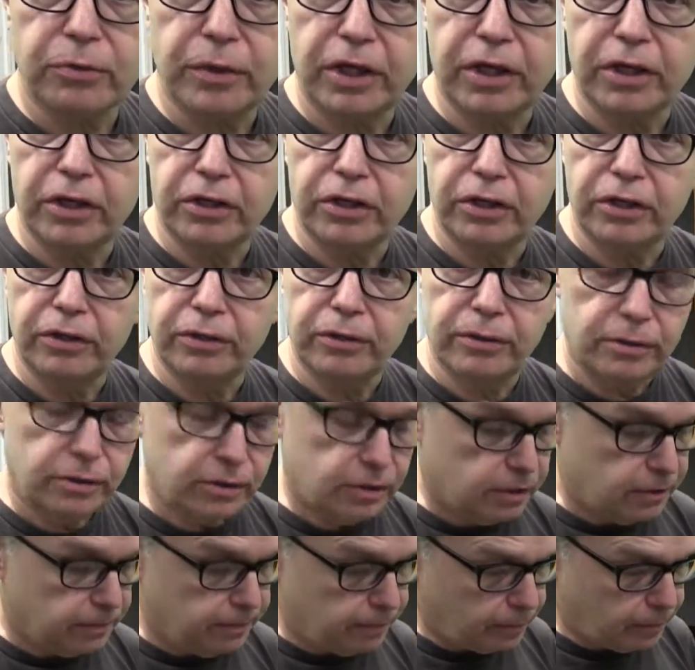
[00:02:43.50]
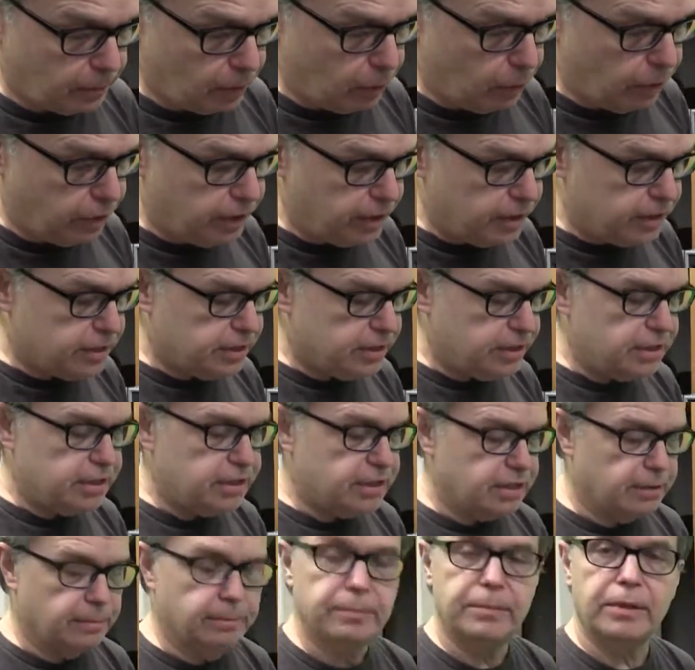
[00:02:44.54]
we can use with this
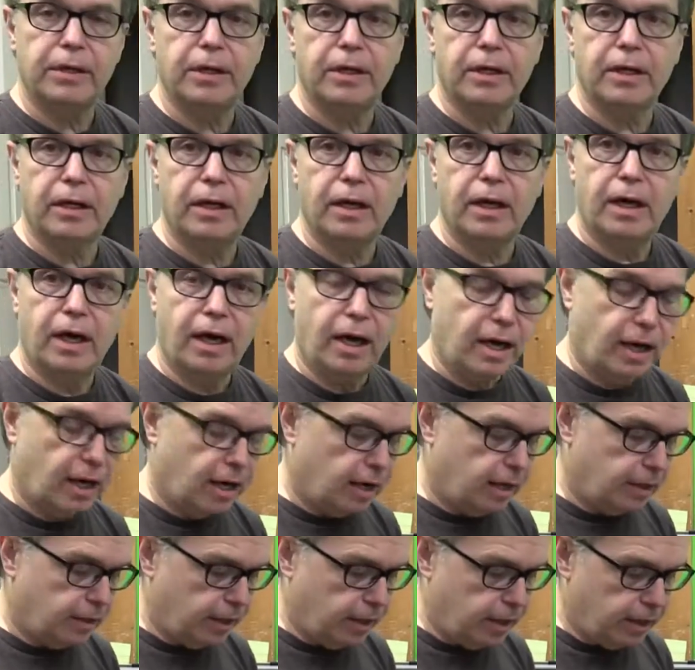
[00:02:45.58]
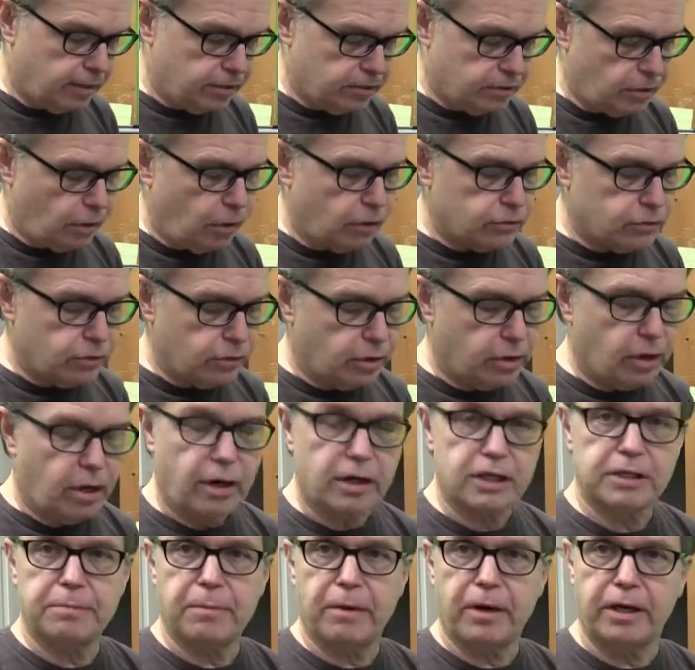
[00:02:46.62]
system. And there's also a
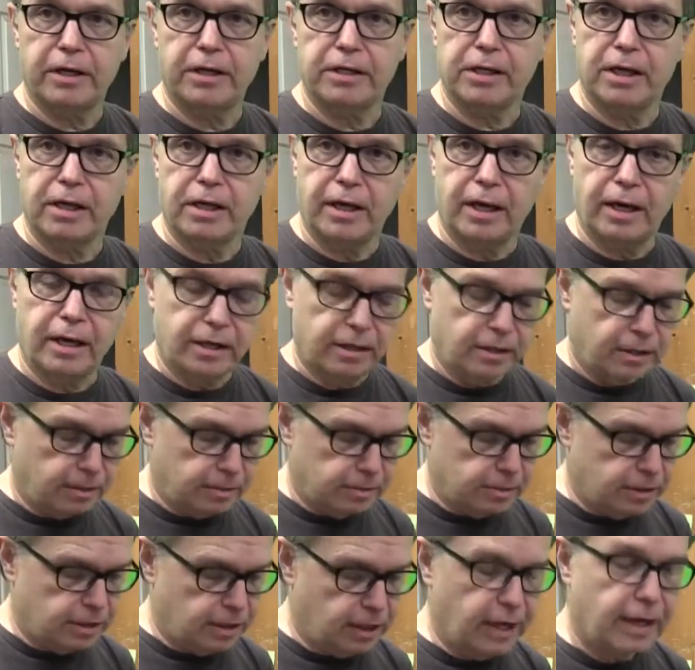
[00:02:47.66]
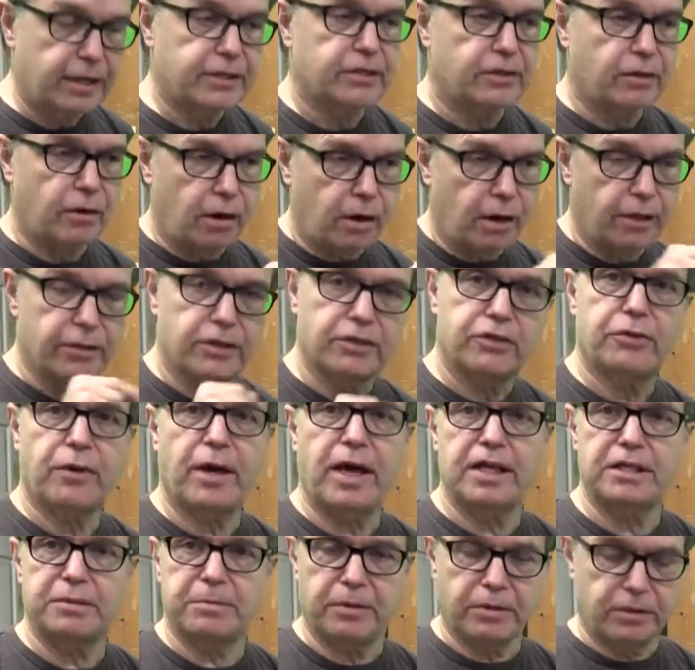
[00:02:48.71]
corresponding selector on the
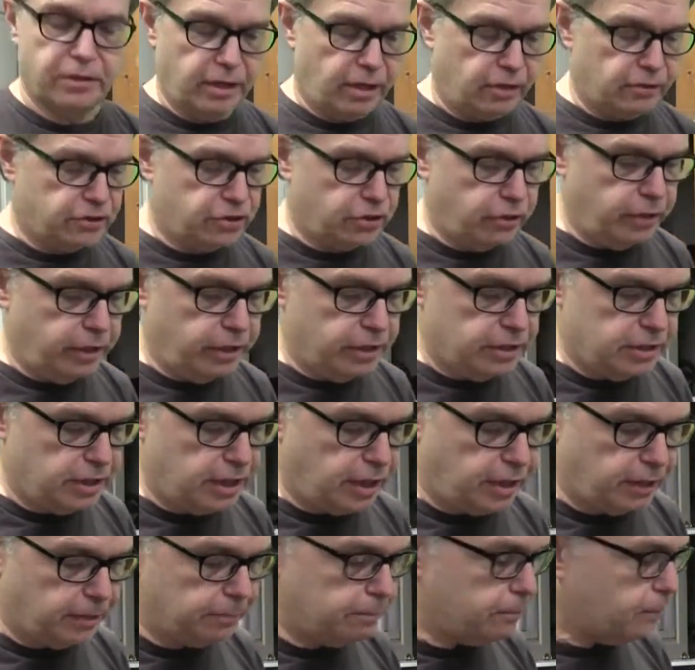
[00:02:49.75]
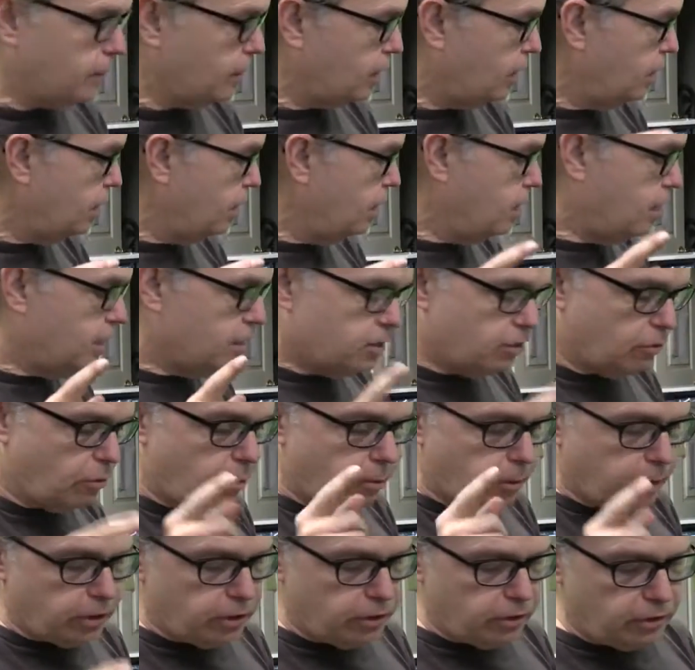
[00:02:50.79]
transmitter that I'll show you in a second. So
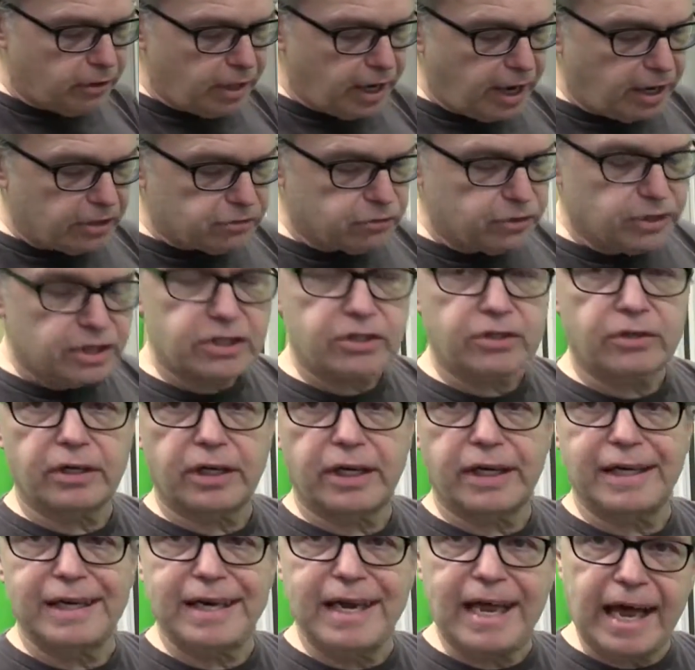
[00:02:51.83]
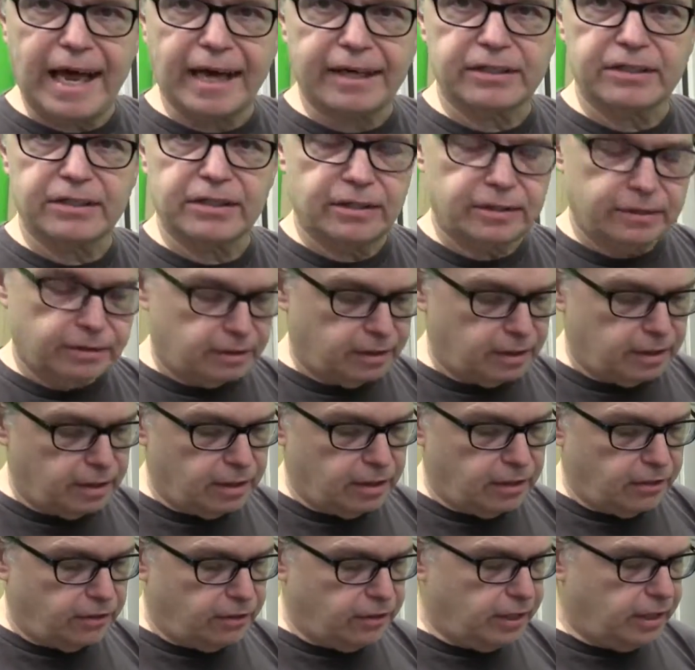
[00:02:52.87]
what we're going to do now is we're just going to connect
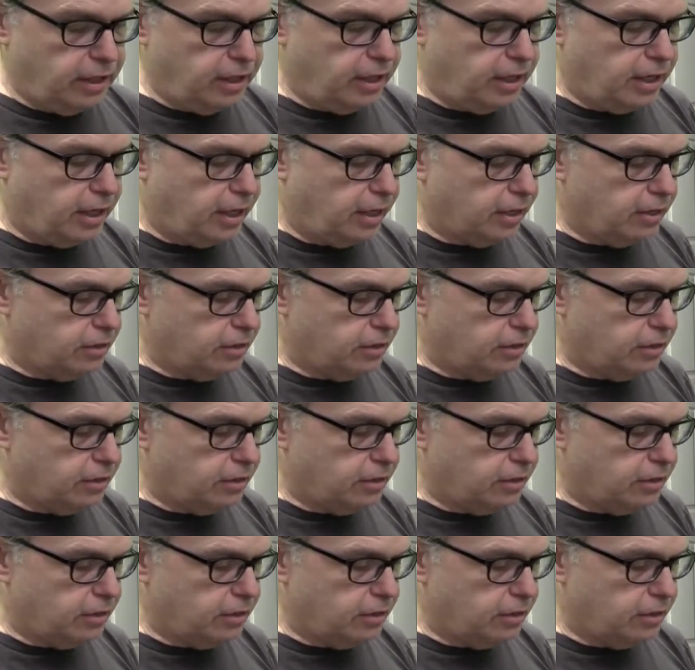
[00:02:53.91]
the